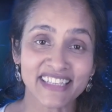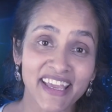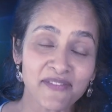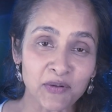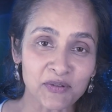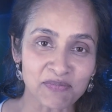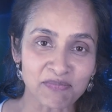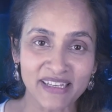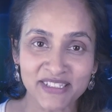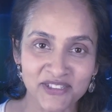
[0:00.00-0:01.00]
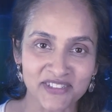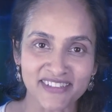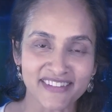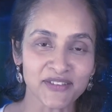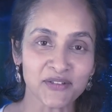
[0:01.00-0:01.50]
Dave, it was a
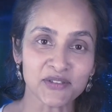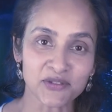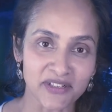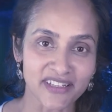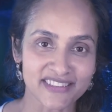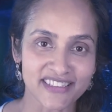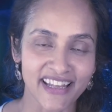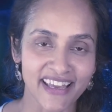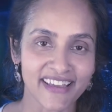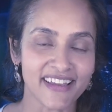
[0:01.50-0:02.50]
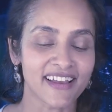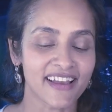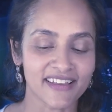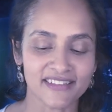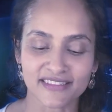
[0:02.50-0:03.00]
pleasure that you could join us today.
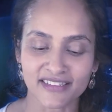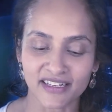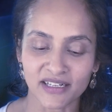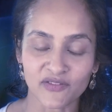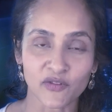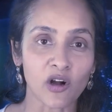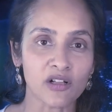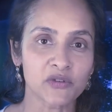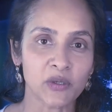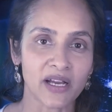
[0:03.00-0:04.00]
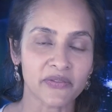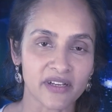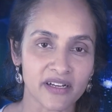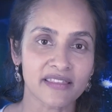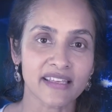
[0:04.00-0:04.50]
And for all of you
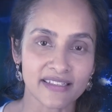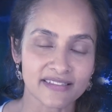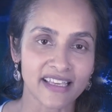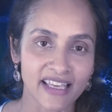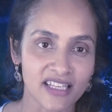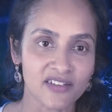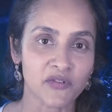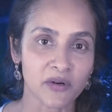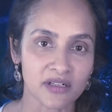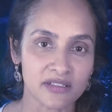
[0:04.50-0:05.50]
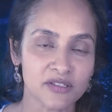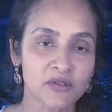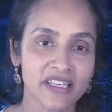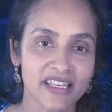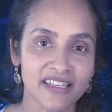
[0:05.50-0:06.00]
out there, thanks again for
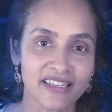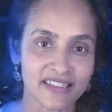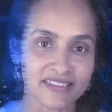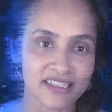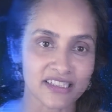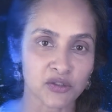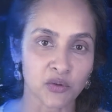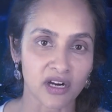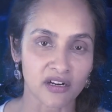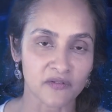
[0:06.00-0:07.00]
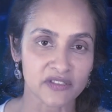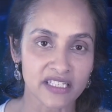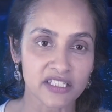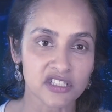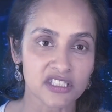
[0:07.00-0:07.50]
tuning in and listening to our
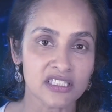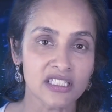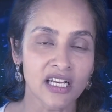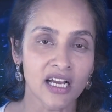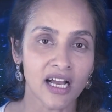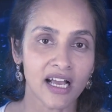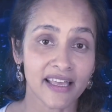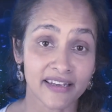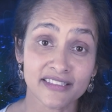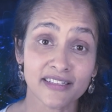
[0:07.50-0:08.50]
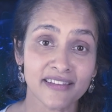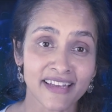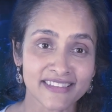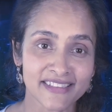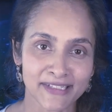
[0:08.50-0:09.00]
conversation. And until
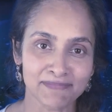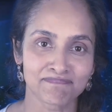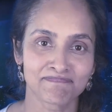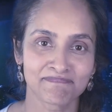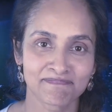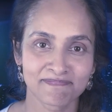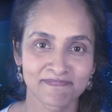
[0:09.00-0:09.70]
the next time.